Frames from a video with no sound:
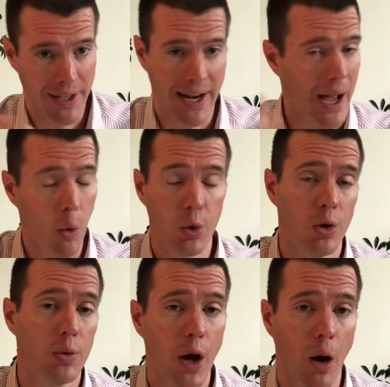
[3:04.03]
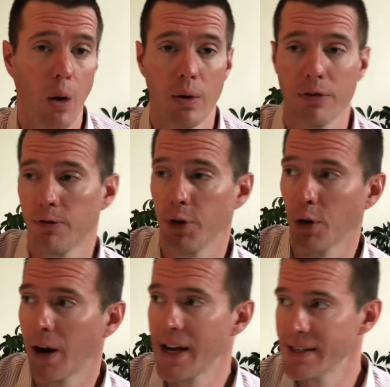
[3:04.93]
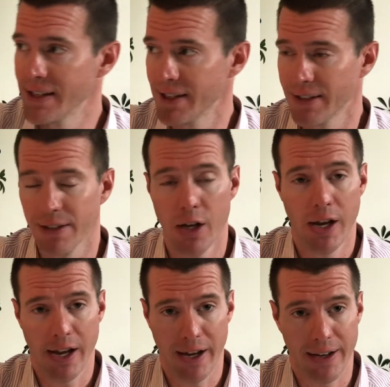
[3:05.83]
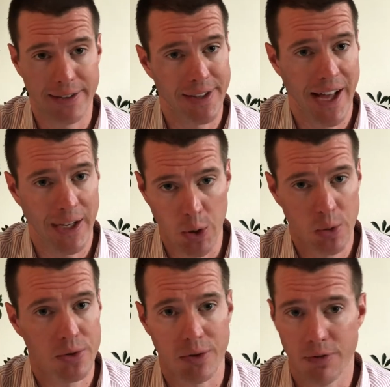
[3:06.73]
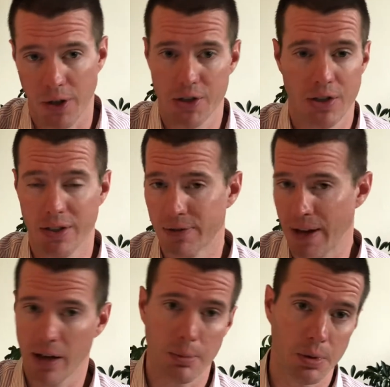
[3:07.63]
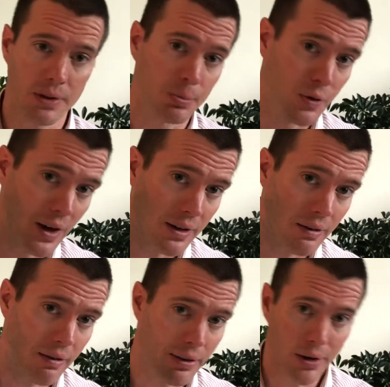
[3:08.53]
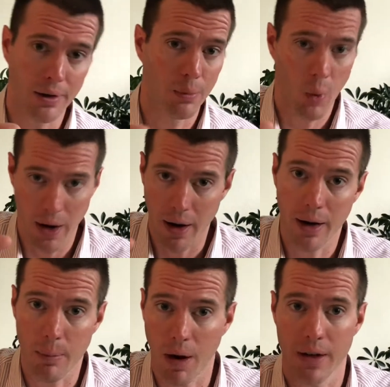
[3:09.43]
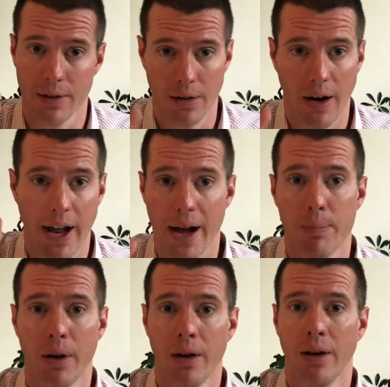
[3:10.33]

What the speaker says: And how will you know if your idea has that use and function and is valuable? Let's move on to the third way to market your app,